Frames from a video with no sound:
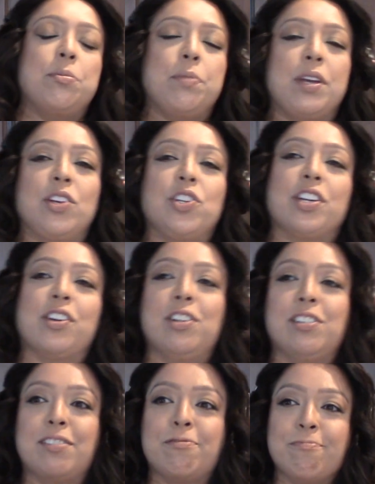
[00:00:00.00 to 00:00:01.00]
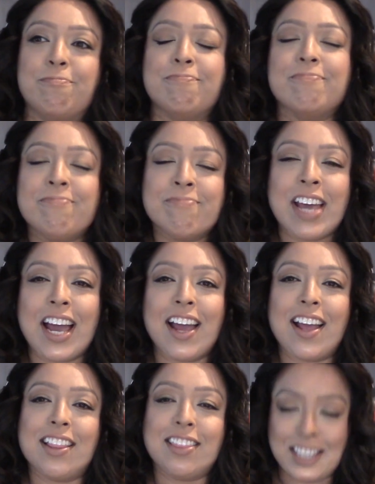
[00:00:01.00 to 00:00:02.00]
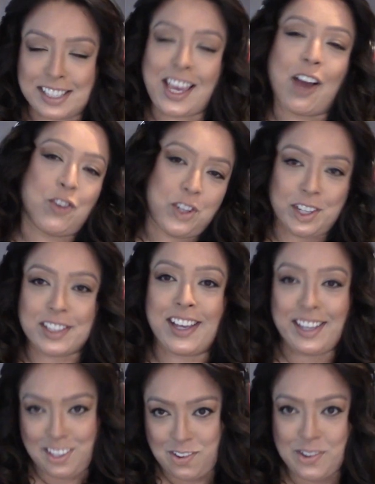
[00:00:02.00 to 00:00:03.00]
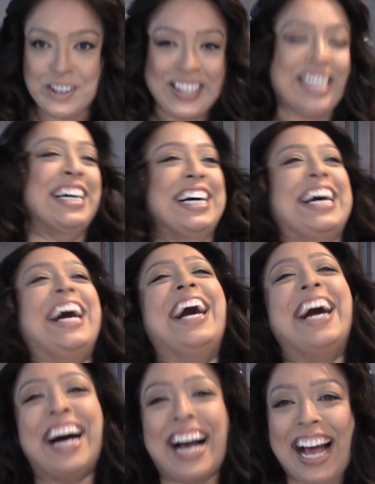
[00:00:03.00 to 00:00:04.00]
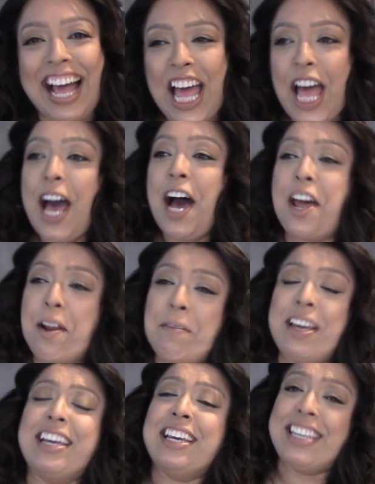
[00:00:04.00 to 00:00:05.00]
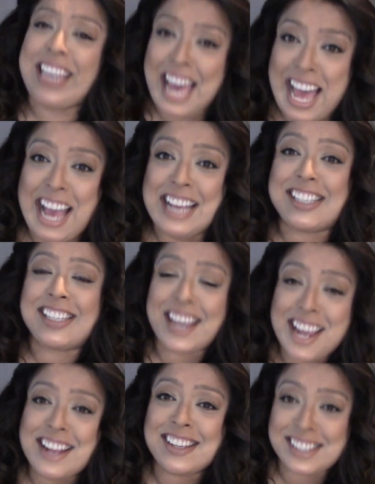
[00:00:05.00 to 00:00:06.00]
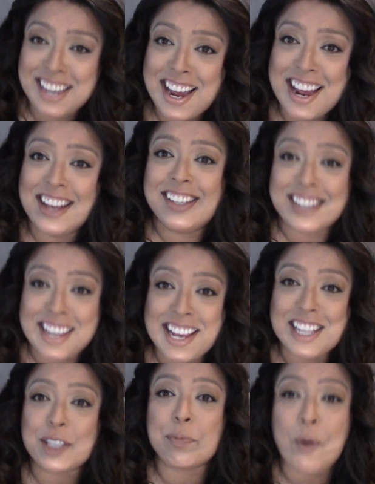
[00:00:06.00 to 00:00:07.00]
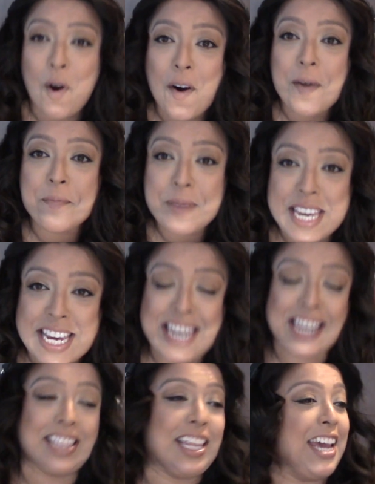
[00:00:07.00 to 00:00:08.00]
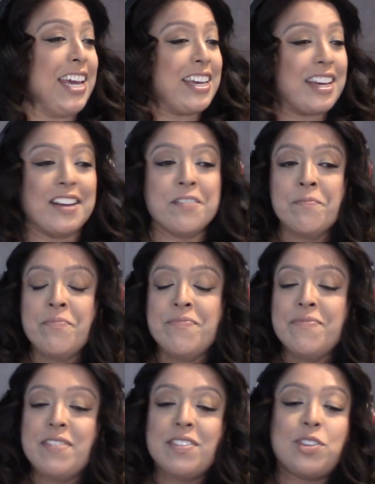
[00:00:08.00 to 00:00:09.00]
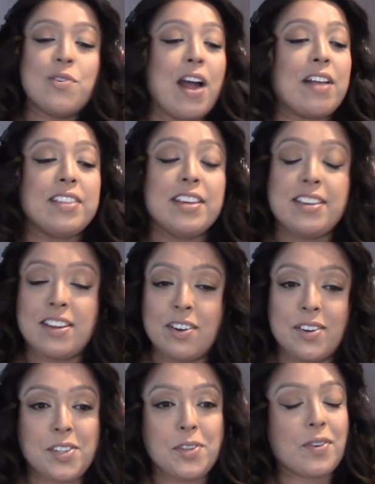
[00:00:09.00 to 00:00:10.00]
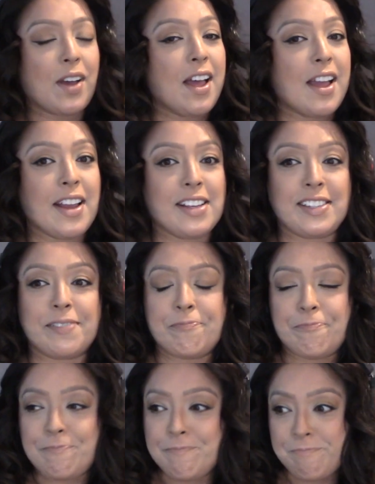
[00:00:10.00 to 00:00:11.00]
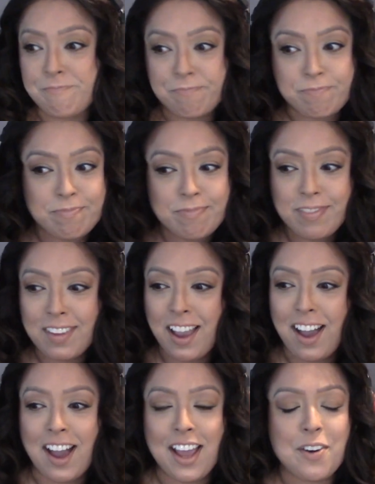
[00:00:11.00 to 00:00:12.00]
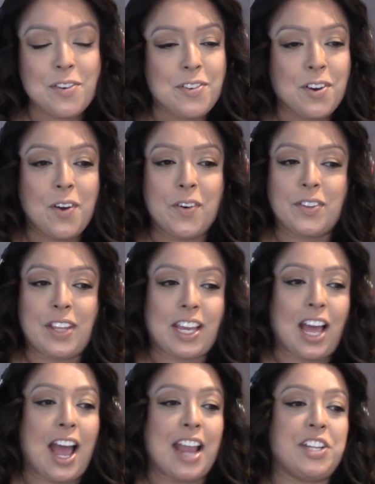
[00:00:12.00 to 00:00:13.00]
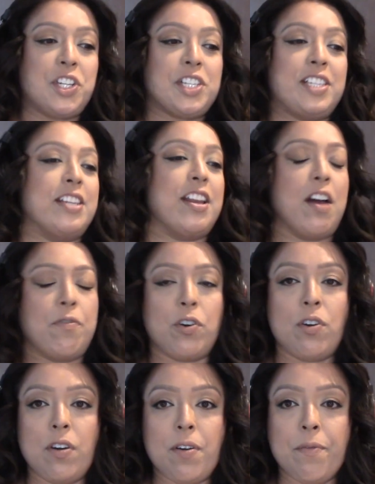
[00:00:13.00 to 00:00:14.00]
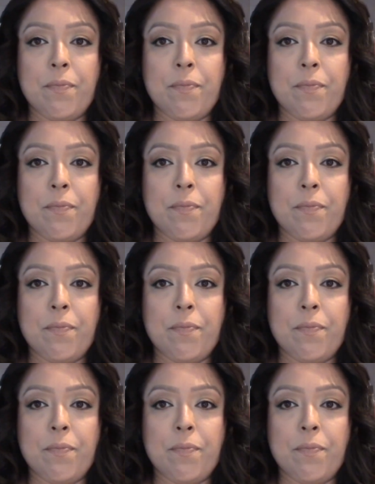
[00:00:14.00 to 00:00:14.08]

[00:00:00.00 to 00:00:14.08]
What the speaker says: and she goes, this couch looks like you. And I'm like, yes, it does. It's more me. Like, throughout the years, you guys, I don't know. Like, I just never,